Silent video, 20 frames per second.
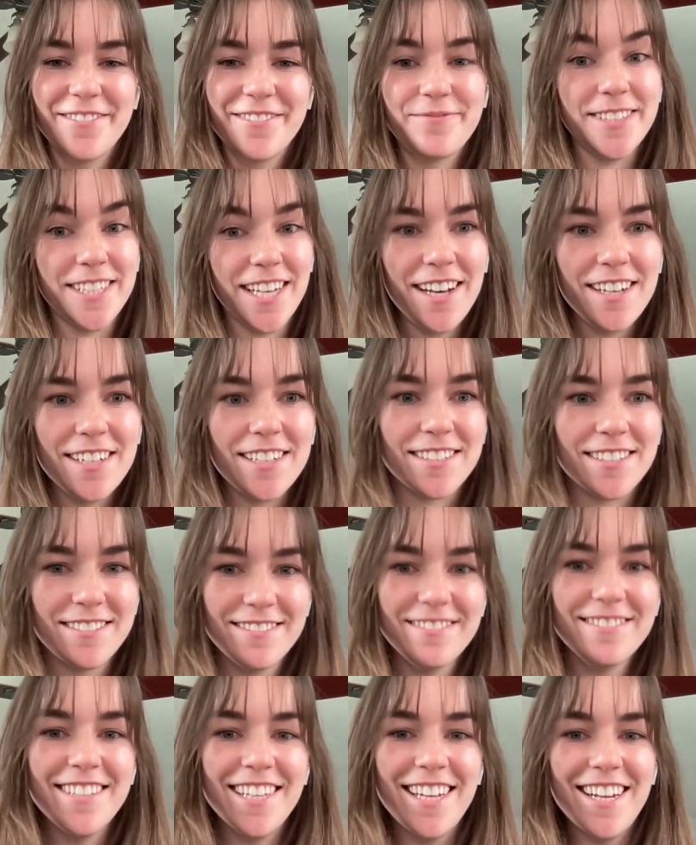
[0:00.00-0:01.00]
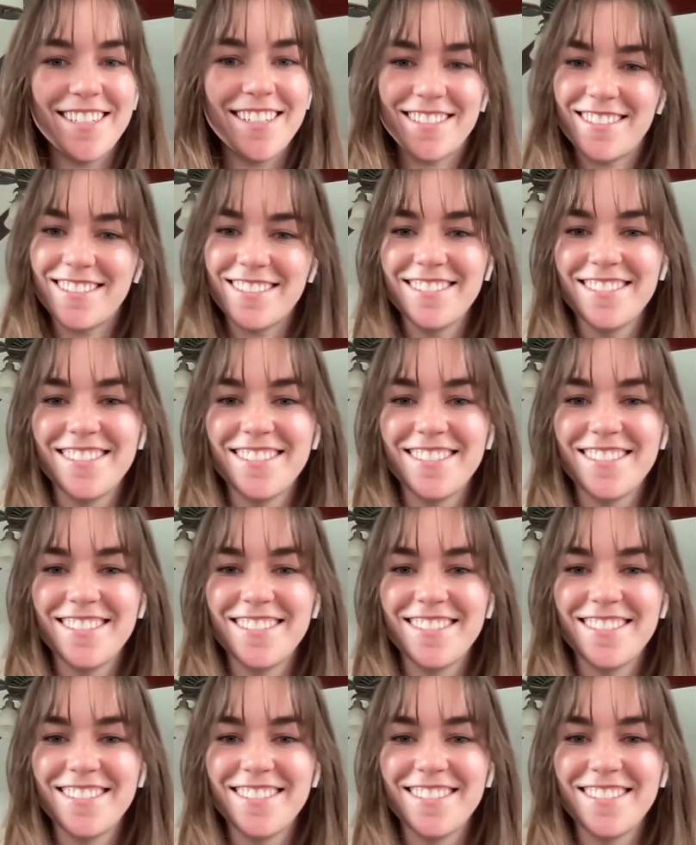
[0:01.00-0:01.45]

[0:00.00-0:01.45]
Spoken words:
Yeah, it is.